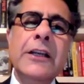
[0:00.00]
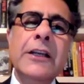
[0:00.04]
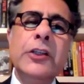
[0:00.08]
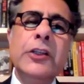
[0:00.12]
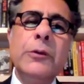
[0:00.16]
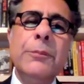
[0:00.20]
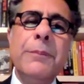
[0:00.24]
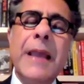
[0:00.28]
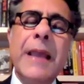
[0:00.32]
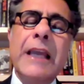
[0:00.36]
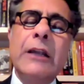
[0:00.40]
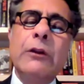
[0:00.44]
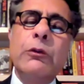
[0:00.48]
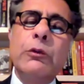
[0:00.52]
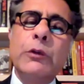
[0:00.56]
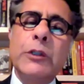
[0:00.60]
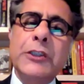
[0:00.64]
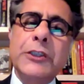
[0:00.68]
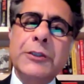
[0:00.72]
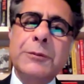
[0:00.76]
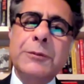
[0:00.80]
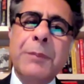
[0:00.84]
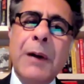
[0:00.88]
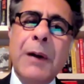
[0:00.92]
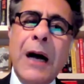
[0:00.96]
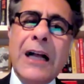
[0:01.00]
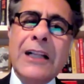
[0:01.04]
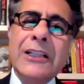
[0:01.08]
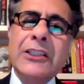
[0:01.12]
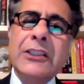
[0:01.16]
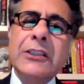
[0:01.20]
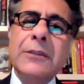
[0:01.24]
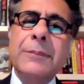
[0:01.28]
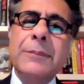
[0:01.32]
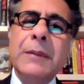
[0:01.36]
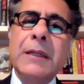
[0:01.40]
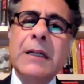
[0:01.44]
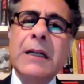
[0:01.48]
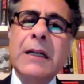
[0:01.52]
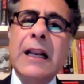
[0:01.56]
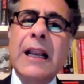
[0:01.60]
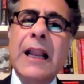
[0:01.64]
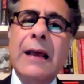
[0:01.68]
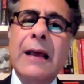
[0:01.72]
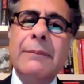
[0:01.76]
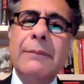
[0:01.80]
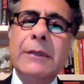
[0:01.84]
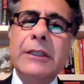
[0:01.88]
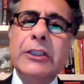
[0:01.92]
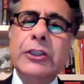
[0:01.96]
to make responsible
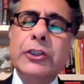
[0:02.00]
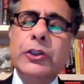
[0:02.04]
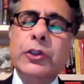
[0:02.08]
climate